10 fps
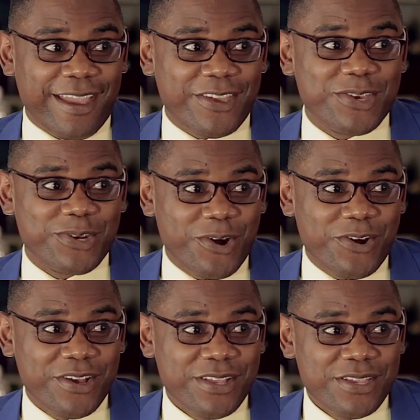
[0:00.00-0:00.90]
You know?
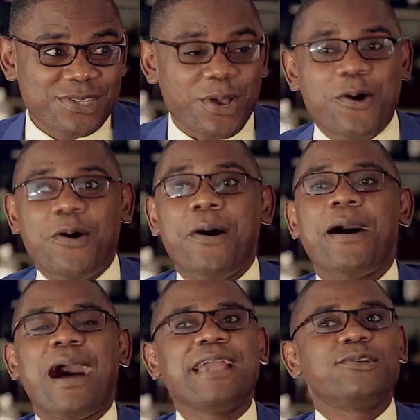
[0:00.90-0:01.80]
So,
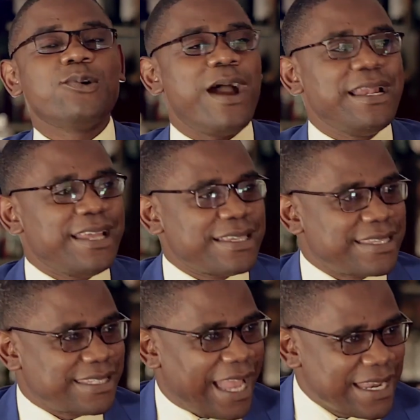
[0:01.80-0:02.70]
I do
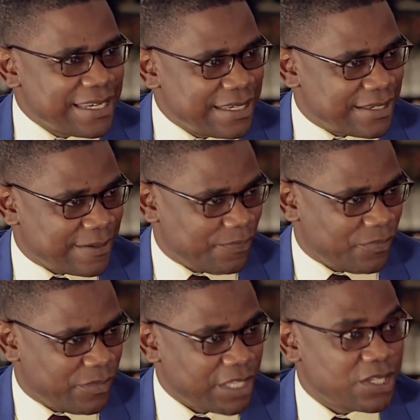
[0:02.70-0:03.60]
understand
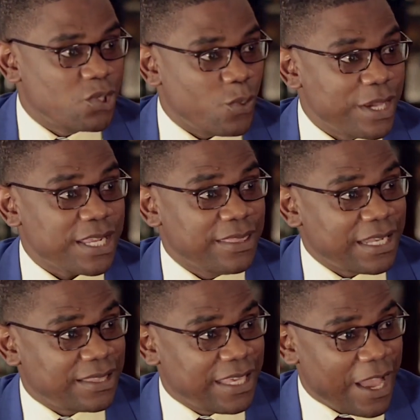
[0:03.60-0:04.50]
the situation
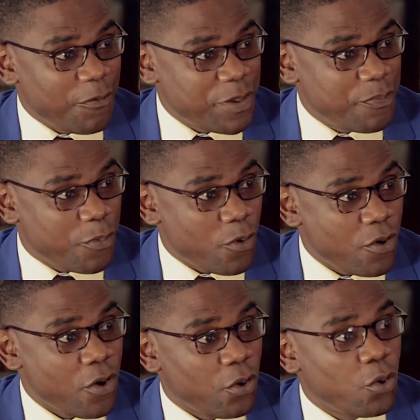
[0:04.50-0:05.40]
that the young people
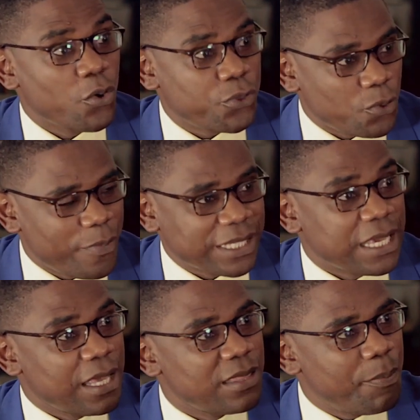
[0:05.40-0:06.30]
go through. But
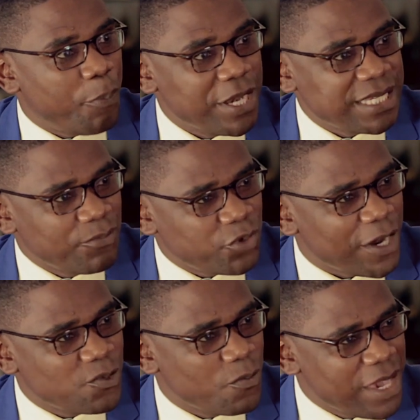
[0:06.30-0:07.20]
the point I'm
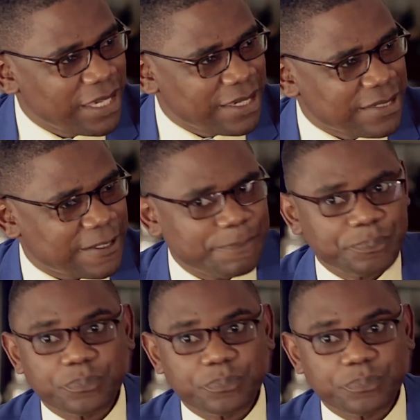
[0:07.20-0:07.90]
trying to make is,